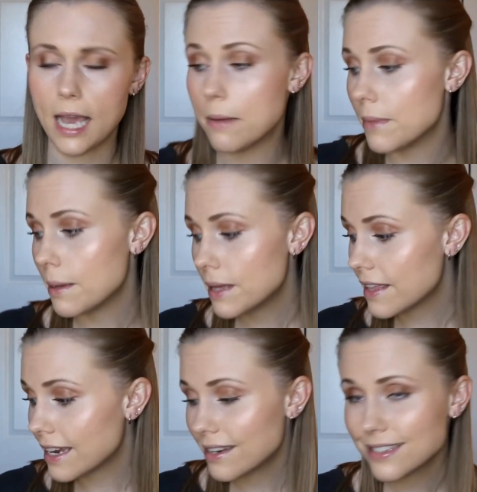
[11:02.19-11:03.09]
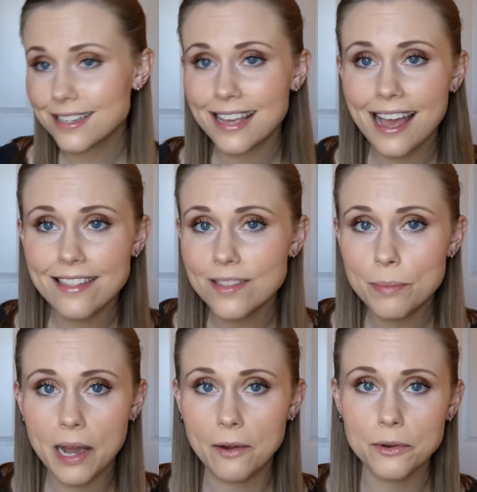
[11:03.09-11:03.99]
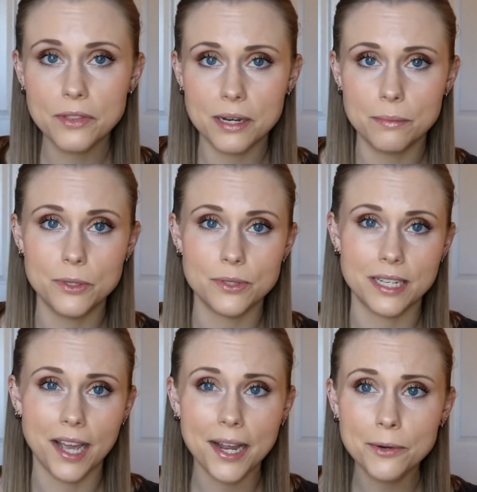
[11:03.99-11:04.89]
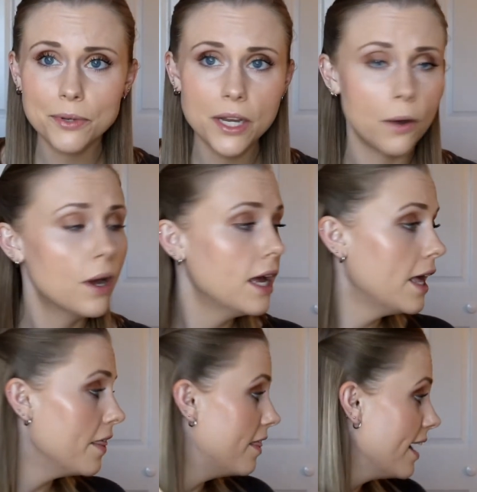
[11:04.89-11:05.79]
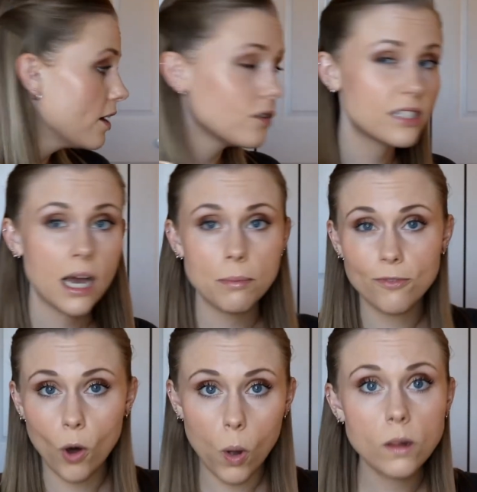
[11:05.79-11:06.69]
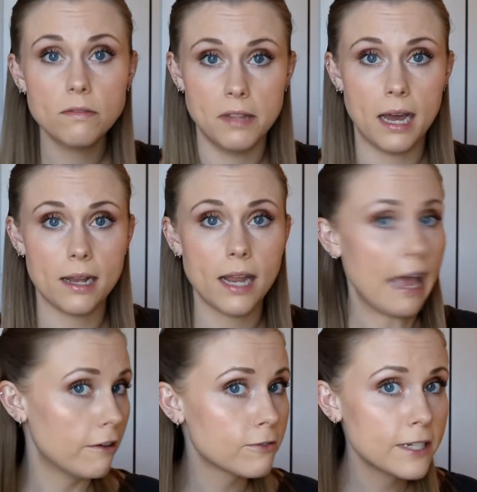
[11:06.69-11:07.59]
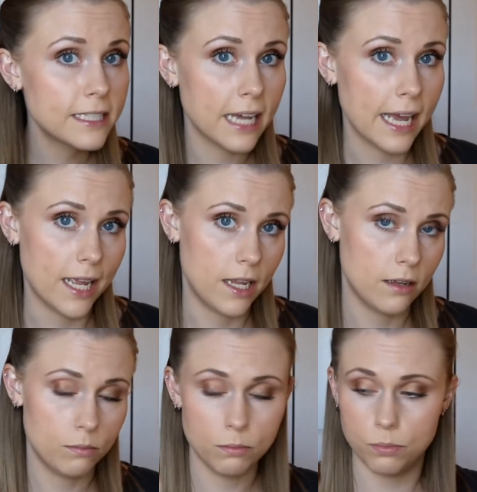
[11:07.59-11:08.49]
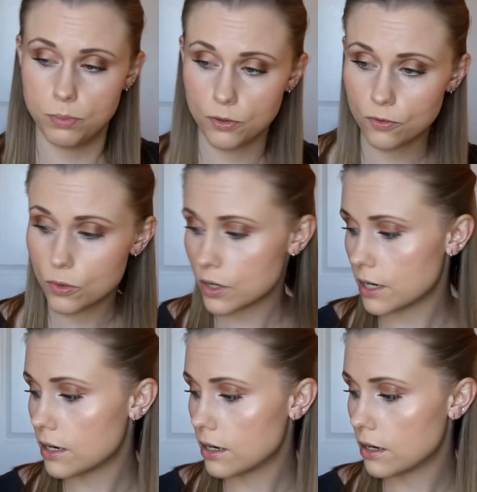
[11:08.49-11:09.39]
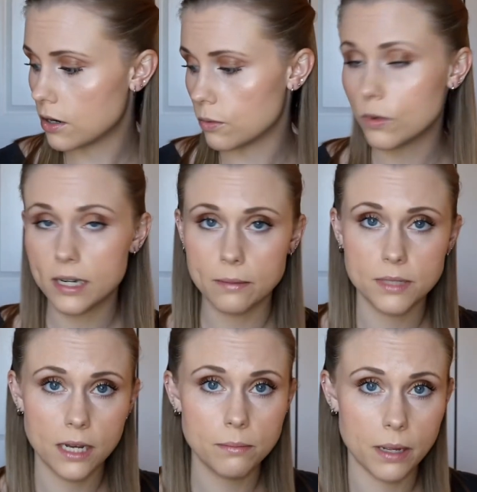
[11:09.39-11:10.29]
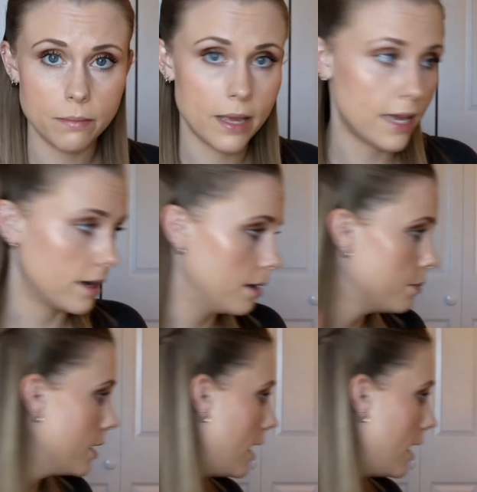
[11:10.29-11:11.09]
And maybe that is, again, the powder that I'm using. I don't know. Then on top of all of that, every day before or when I'm done my makeup,